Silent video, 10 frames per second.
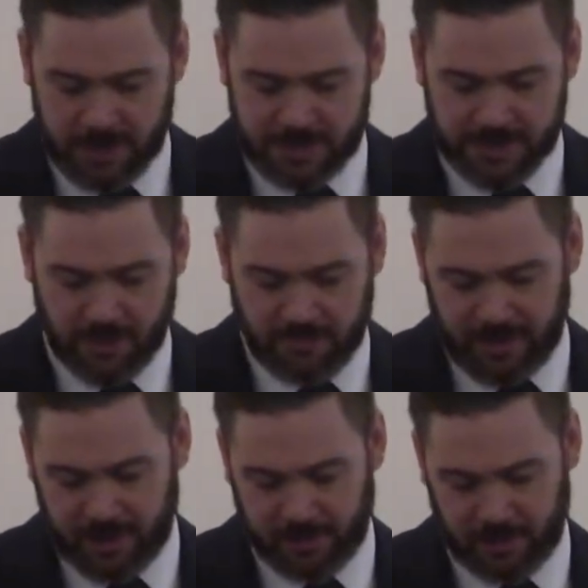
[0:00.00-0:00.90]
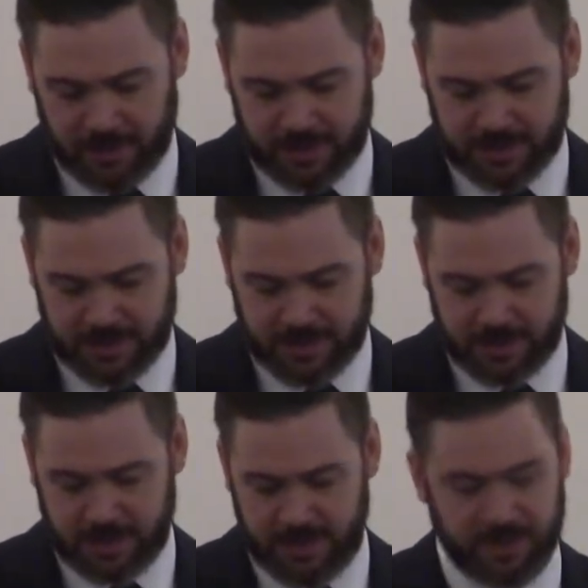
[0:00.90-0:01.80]
is no variableness,
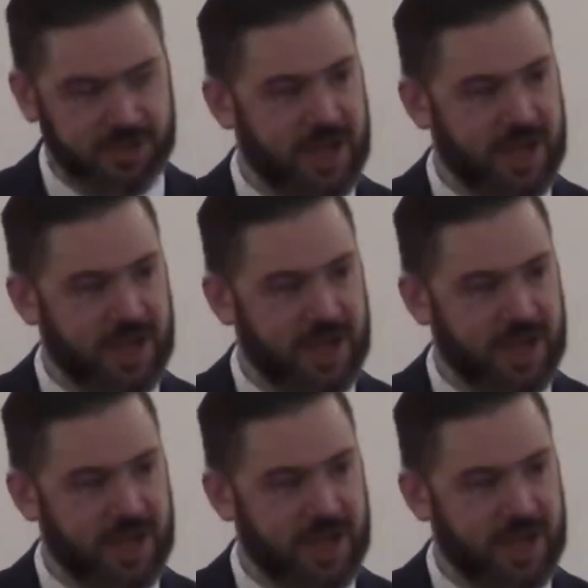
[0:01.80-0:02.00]
neither